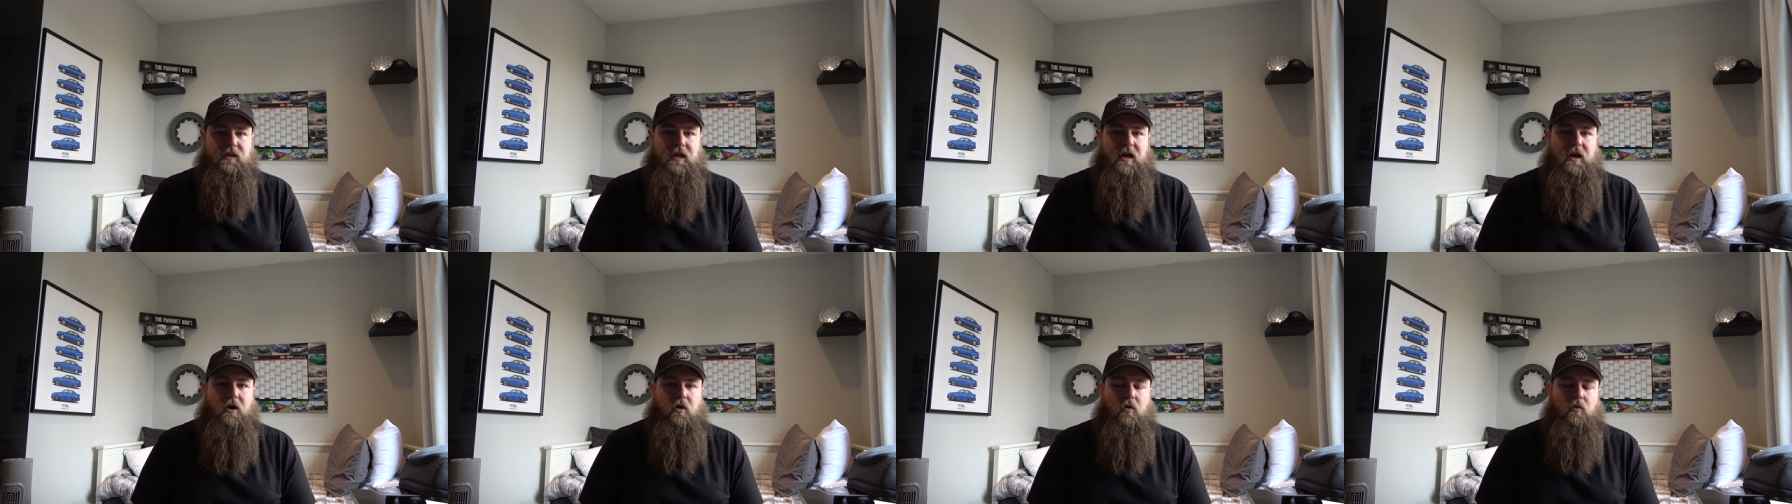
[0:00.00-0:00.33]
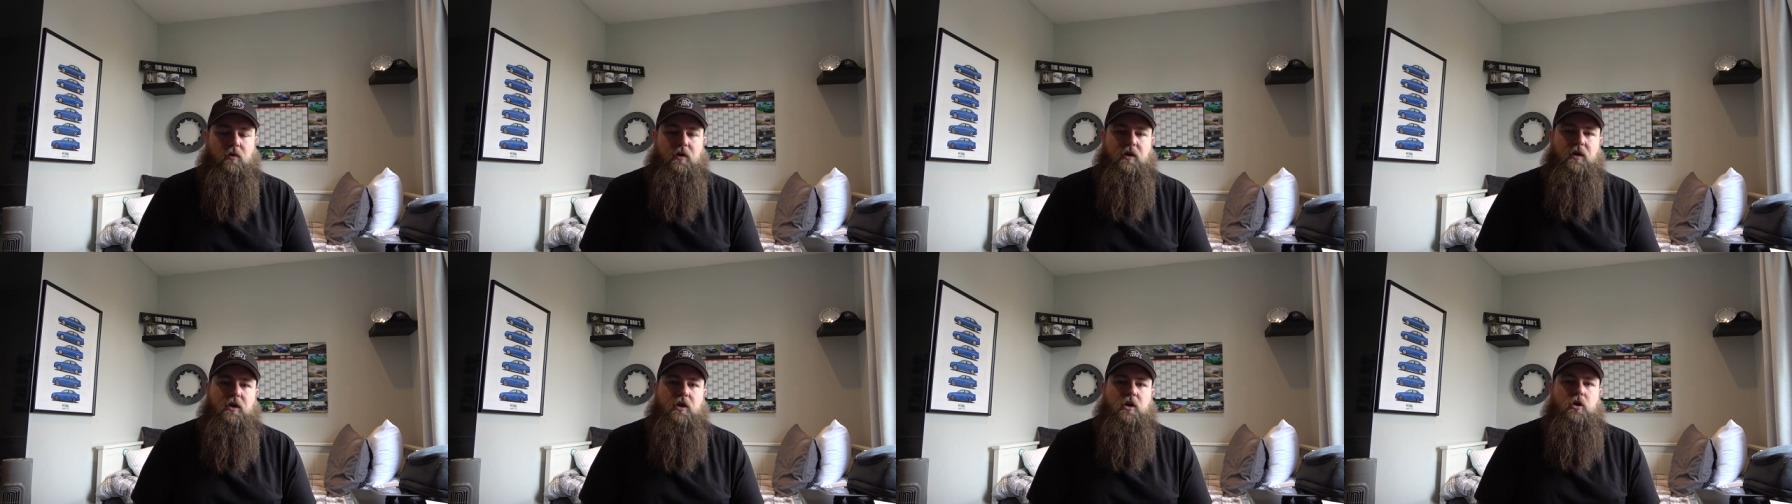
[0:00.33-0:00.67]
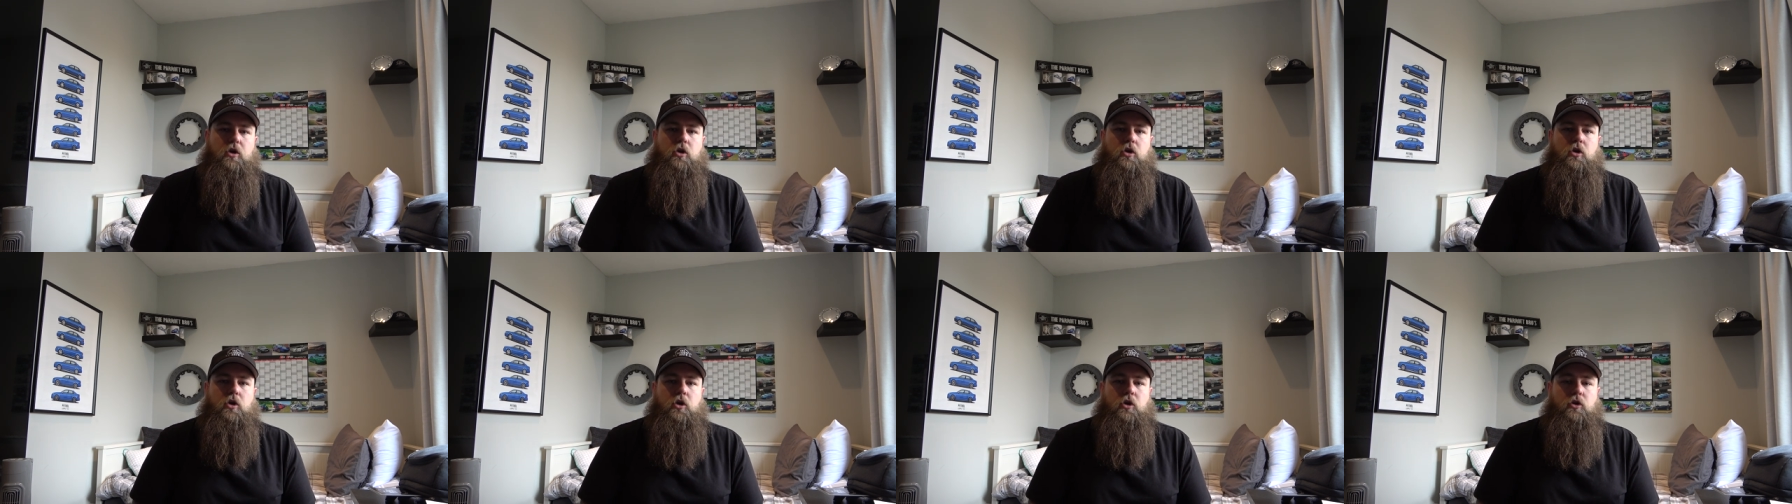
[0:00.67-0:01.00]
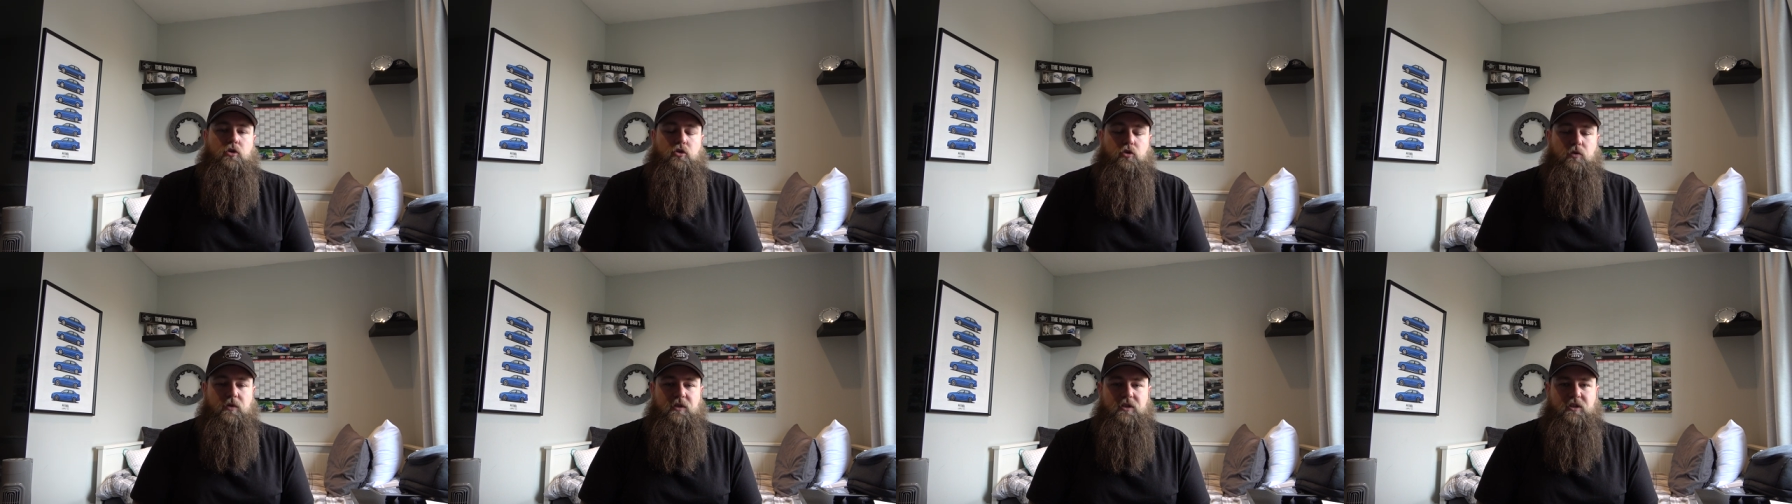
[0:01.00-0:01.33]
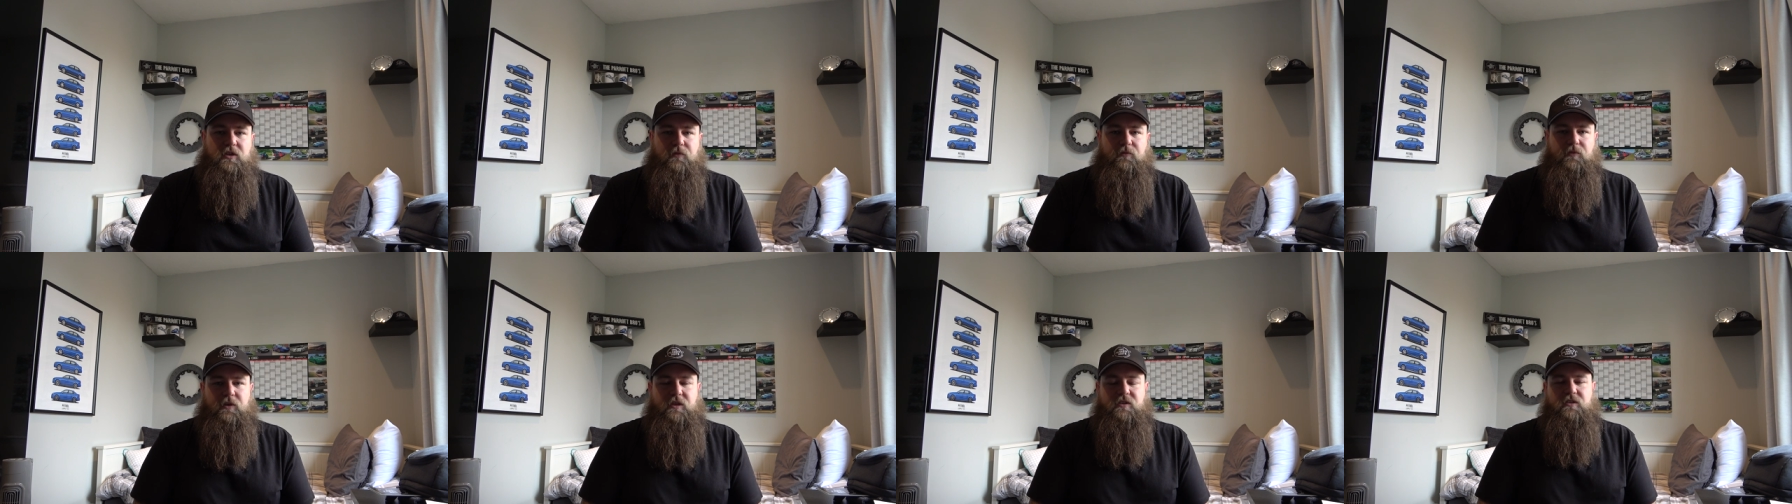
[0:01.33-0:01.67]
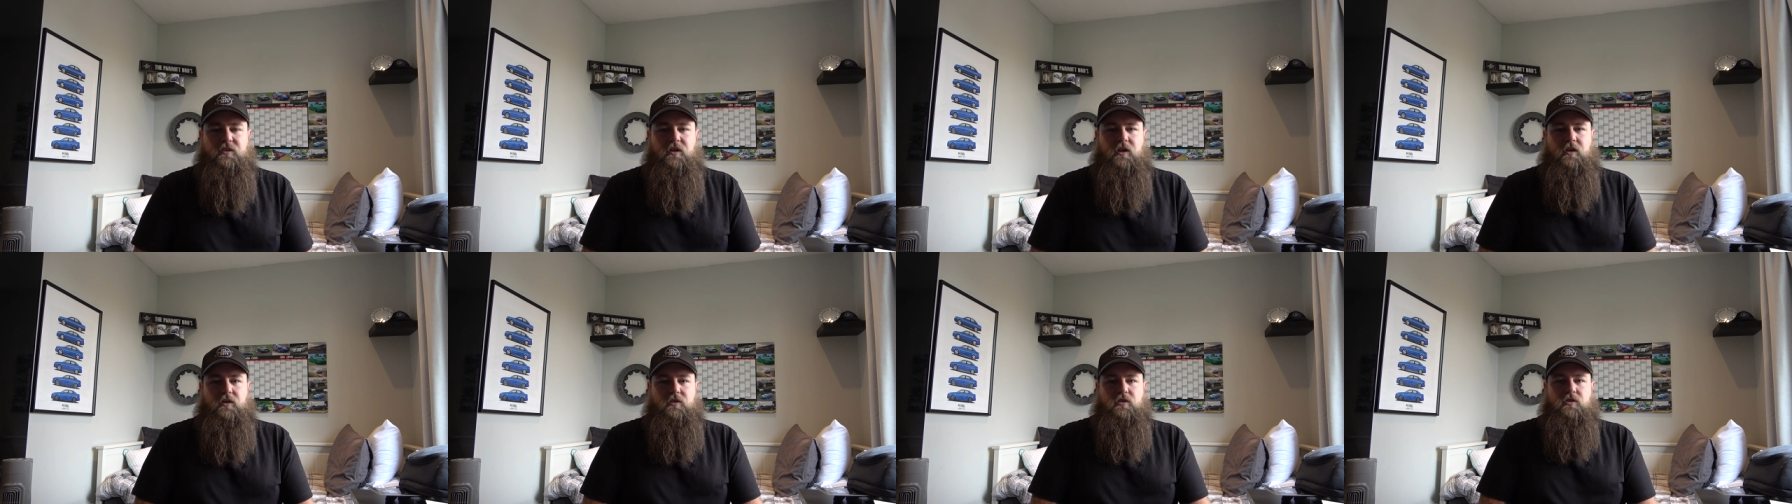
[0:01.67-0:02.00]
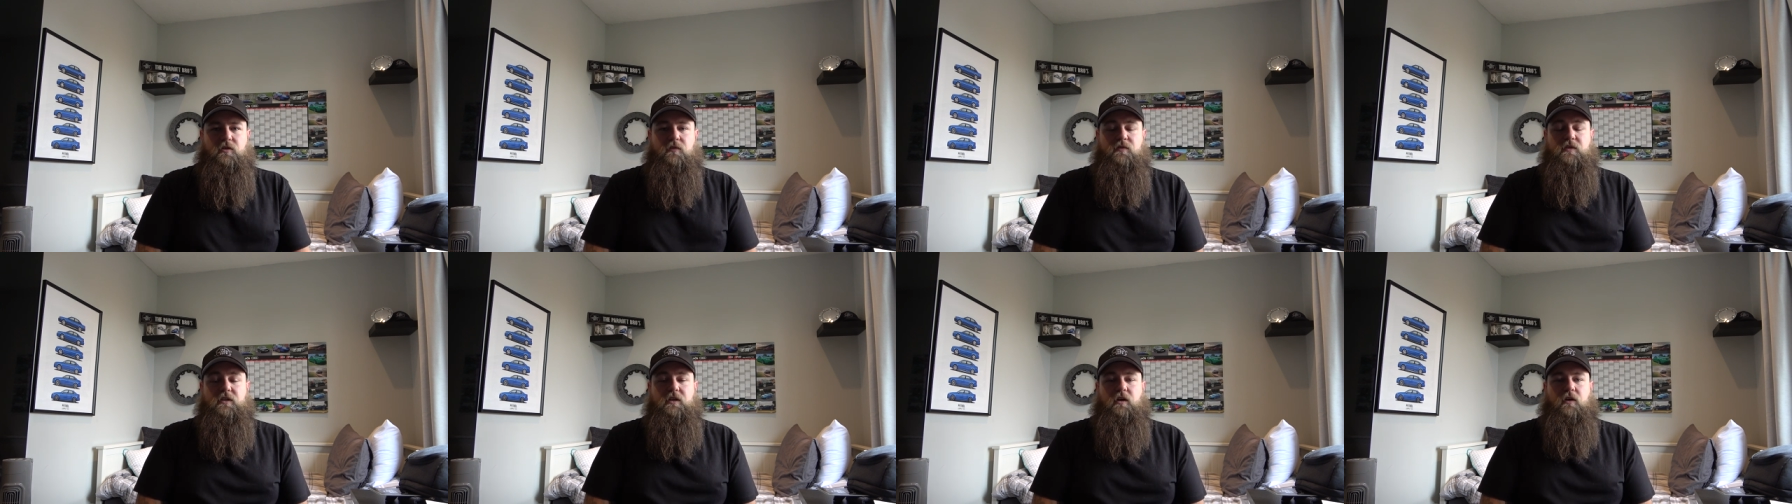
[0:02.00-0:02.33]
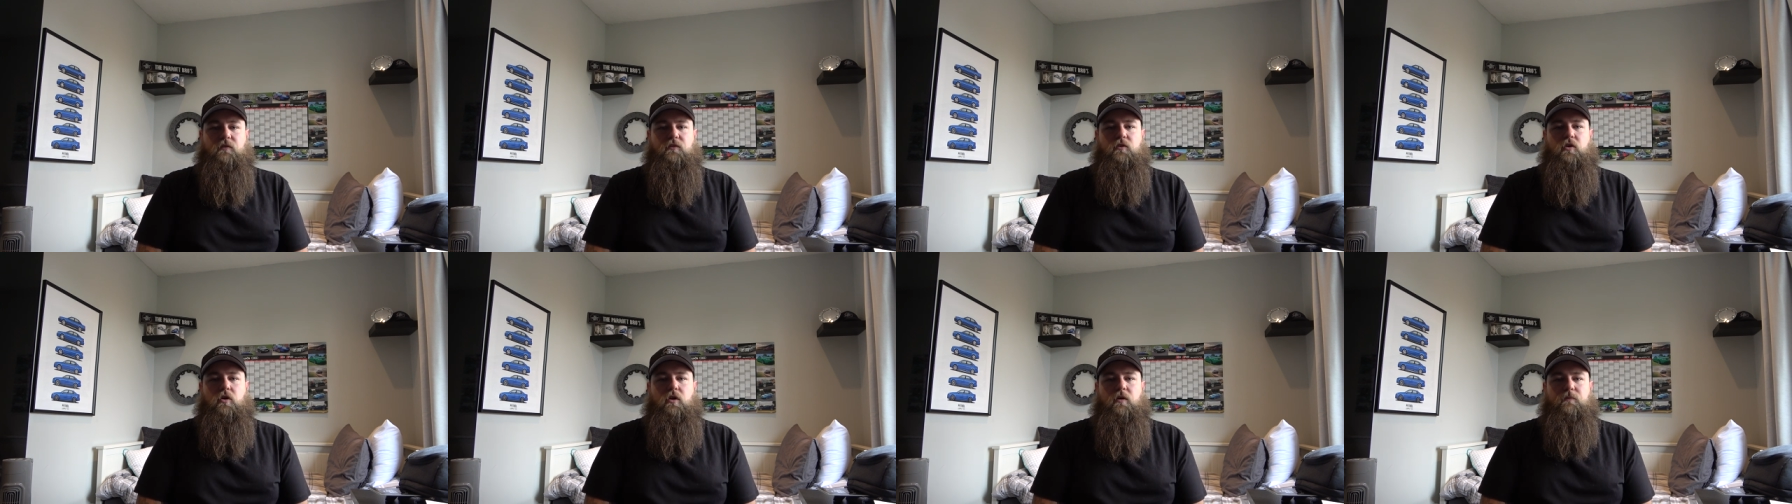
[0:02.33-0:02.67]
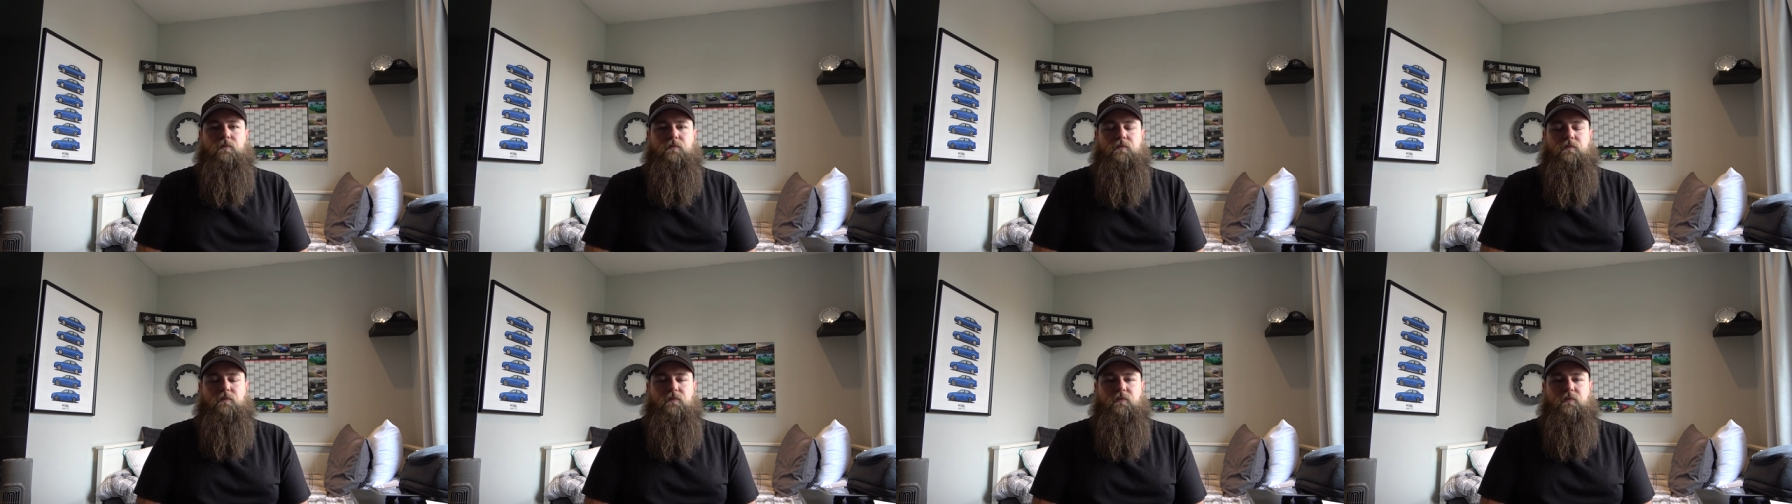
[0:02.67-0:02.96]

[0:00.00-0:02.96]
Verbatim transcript: Now, doing some research, because obviously I've got